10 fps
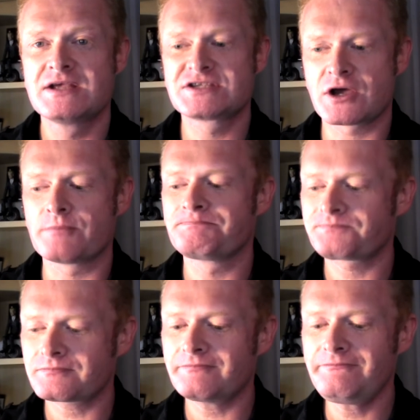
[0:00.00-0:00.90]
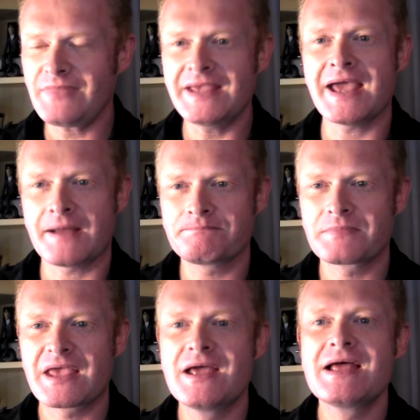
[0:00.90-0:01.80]
So yeah,
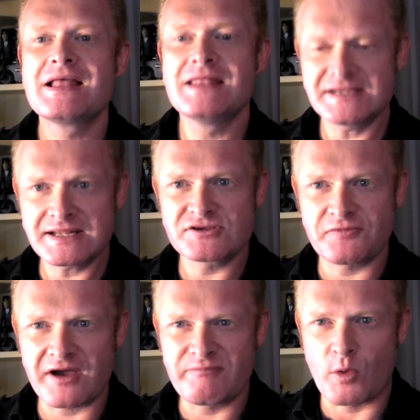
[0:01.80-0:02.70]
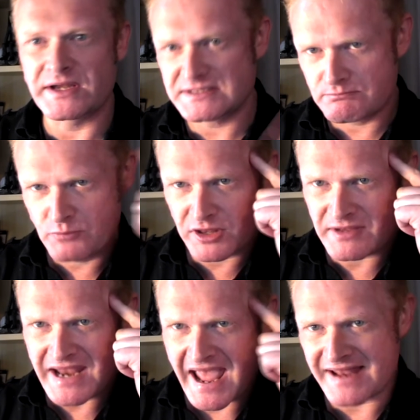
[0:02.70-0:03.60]
listen to those 5 points, put
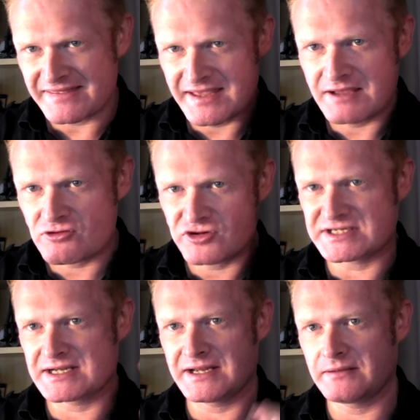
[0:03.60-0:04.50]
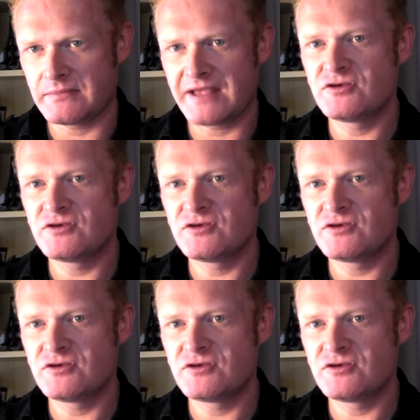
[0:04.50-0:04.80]
them in your head, think critically.